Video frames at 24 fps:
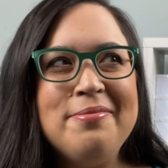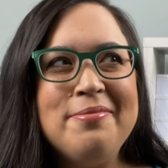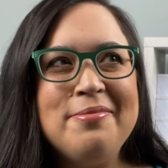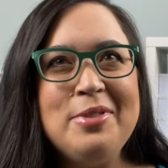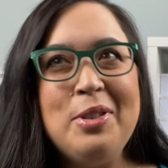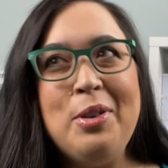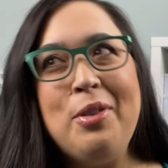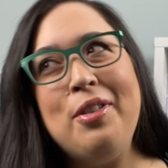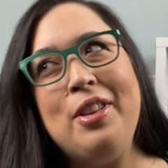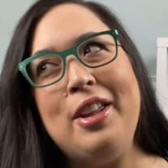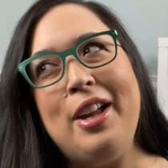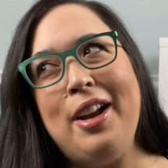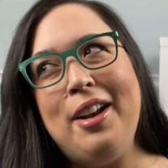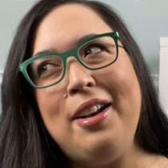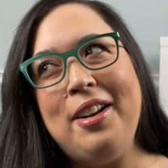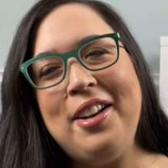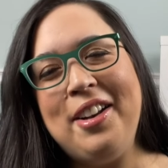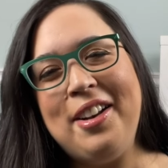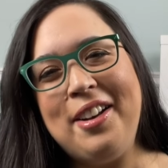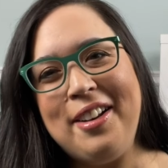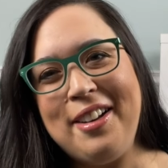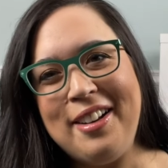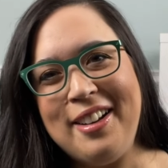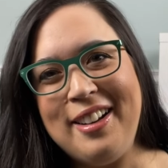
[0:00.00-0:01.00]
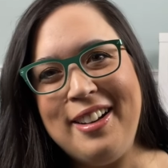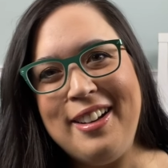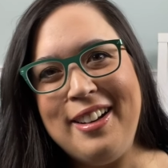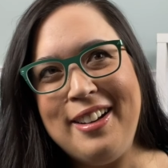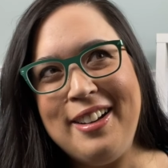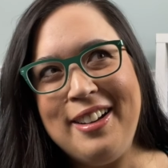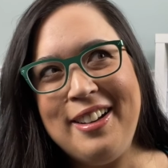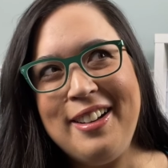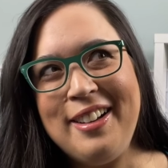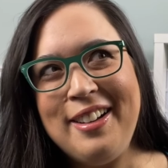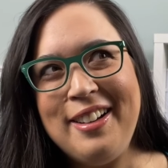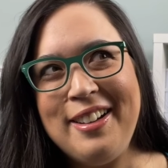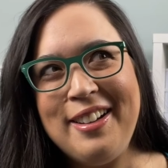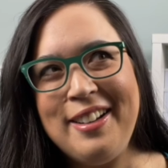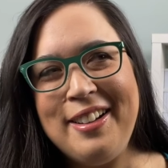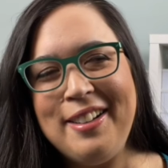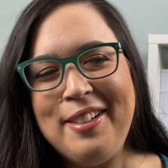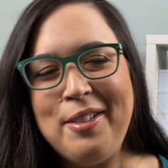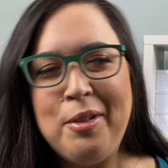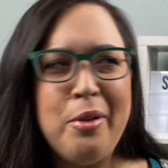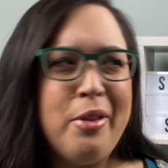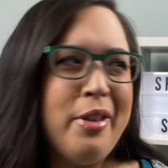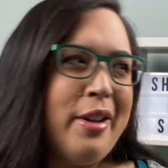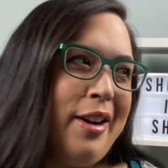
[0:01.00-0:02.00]
Over there?
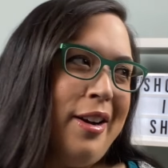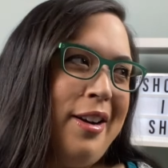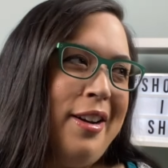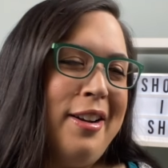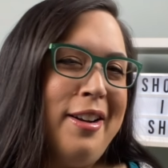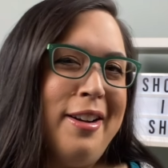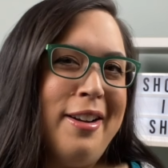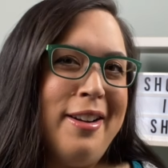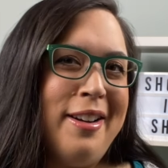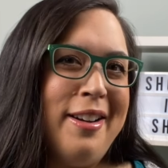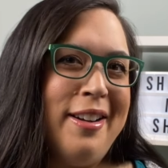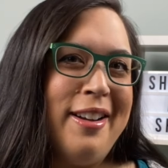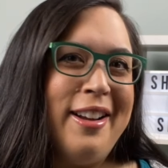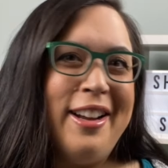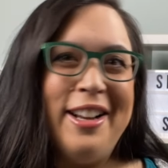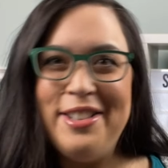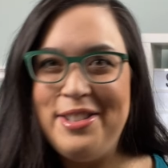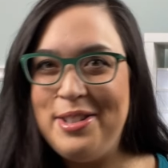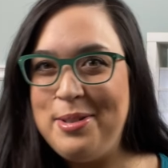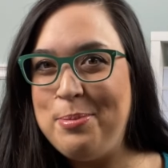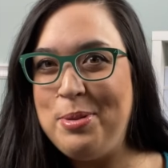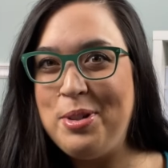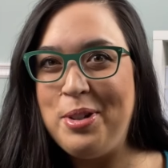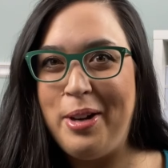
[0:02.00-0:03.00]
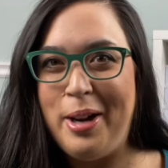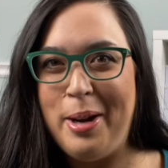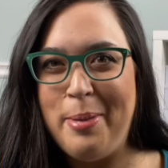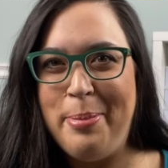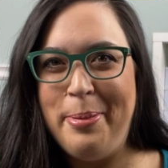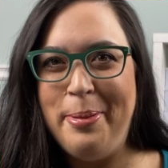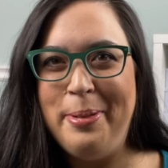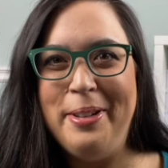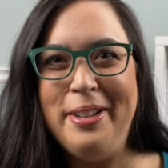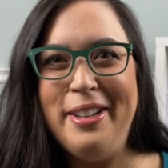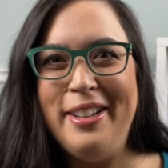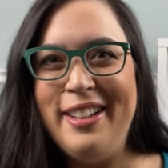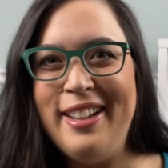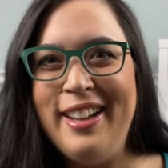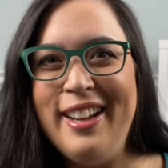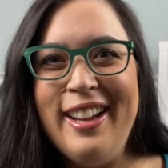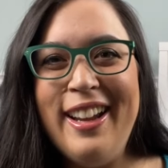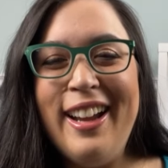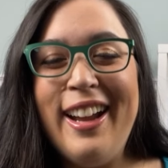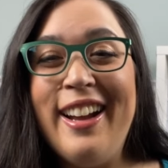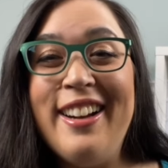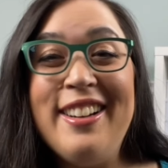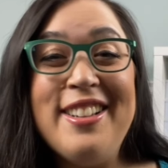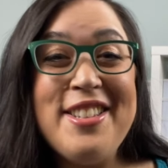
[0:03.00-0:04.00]
Or there. And subscribe.
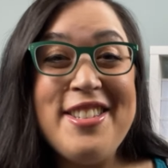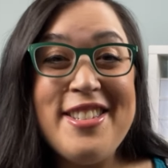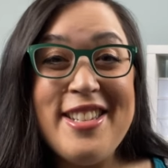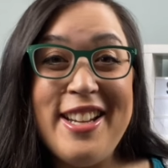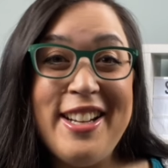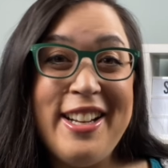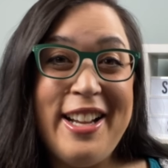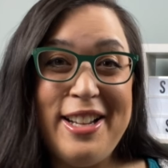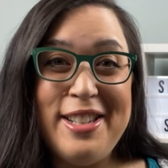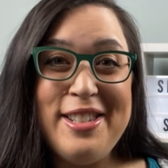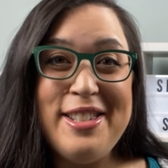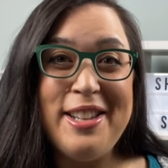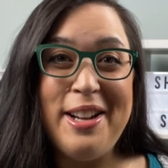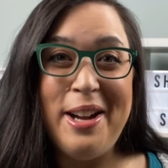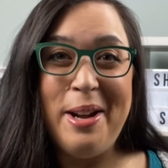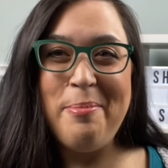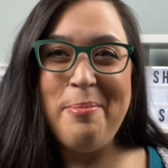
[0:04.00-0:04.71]
And I'll see you next time.